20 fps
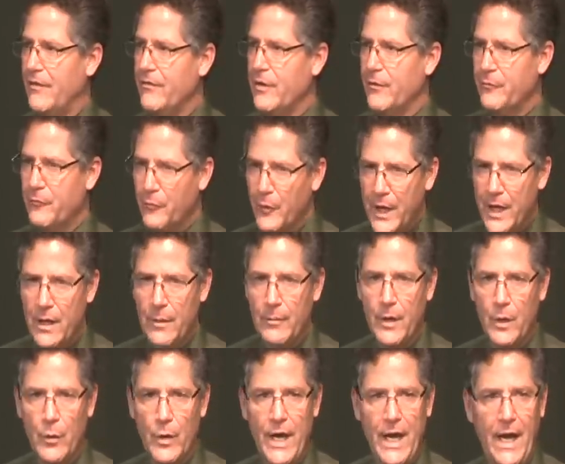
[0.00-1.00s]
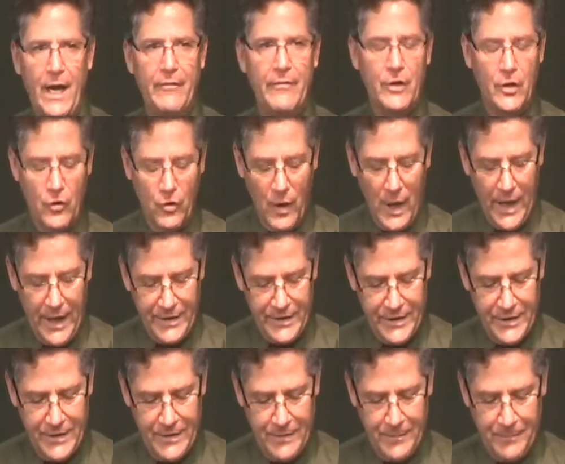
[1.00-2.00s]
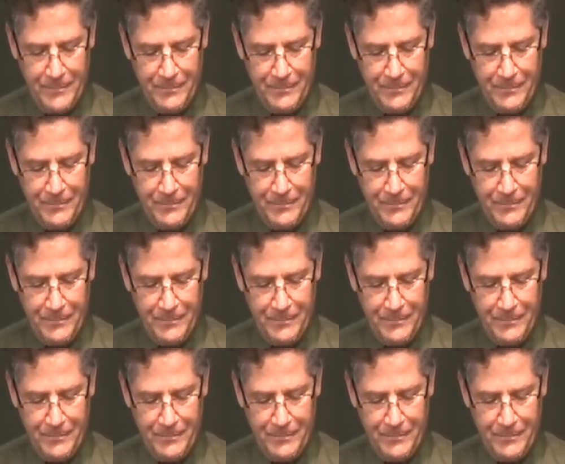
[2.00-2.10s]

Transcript: of the freedom that we have in Christ.